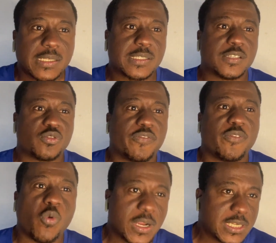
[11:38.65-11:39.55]

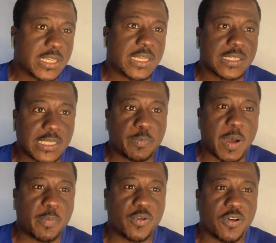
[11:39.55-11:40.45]
glimpses of what
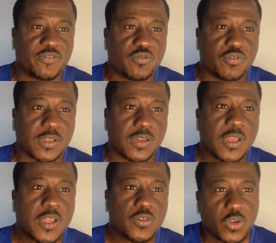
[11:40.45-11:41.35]
he's capable of
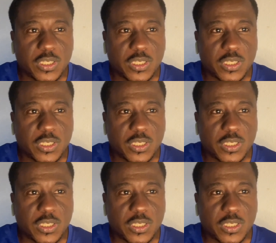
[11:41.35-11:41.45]
doing.